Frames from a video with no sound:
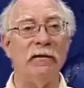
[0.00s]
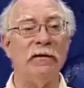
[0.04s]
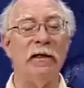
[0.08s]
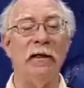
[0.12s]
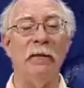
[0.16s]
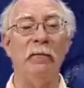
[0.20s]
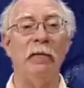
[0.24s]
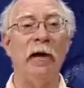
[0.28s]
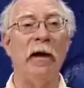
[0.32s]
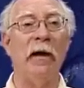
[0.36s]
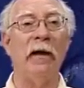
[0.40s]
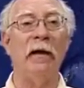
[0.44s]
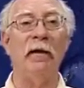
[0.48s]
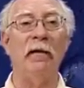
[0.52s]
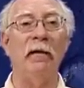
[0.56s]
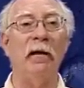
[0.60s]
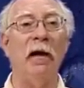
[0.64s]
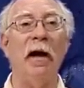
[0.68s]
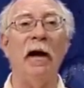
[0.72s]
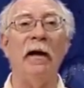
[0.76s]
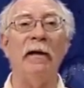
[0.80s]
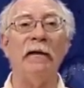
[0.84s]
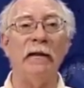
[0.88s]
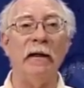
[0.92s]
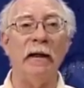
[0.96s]
seemed like a
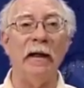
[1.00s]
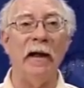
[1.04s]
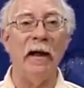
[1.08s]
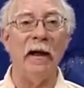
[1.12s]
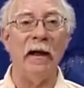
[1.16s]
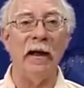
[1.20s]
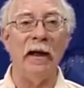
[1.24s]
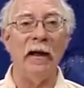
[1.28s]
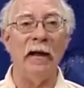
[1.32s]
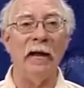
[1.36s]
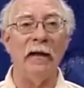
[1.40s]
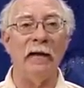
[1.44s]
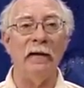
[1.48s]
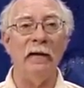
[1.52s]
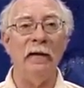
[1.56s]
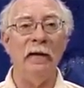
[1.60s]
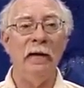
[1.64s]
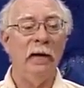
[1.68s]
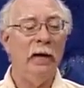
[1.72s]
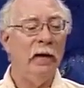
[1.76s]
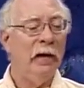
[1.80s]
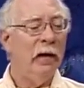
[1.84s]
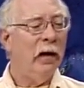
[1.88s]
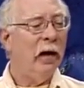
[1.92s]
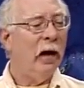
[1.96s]
lock to get in.
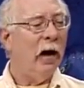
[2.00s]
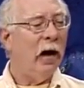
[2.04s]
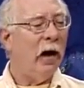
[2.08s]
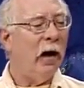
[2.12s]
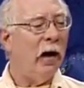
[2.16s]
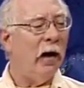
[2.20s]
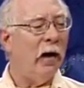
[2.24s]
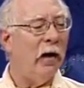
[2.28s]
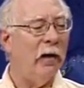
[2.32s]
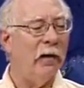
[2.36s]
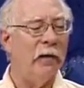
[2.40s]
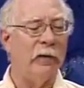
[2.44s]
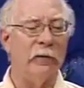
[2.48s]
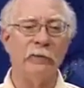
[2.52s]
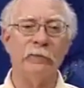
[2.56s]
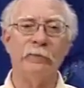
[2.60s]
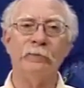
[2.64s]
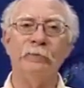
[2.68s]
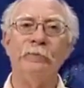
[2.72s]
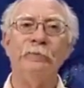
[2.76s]
Uh,